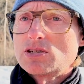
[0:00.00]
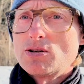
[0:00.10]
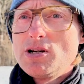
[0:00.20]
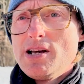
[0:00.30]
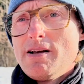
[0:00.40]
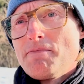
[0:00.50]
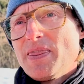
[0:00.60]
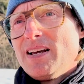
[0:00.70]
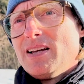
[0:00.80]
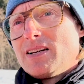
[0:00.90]
So
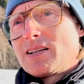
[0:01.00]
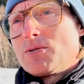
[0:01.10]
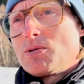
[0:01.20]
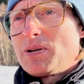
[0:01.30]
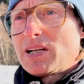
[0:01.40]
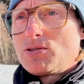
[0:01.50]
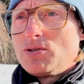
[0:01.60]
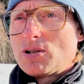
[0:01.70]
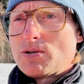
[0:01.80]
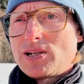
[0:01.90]
coming back to
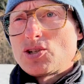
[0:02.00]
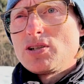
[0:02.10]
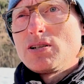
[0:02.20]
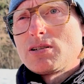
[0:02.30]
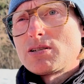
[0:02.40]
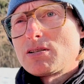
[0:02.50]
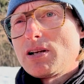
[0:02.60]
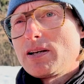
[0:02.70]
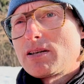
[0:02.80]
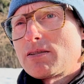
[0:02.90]
your question, it's
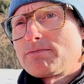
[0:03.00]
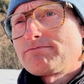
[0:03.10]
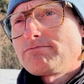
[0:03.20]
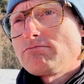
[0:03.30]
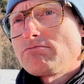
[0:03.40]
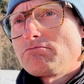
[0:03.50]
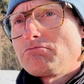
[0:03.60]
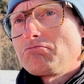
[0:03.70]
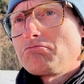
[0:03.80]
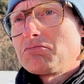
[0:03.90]
like,
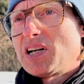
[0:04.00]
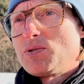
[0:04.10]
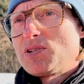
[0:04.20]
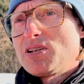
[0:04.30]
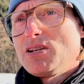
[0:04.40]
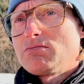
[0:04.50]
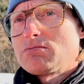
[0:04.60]
I would say,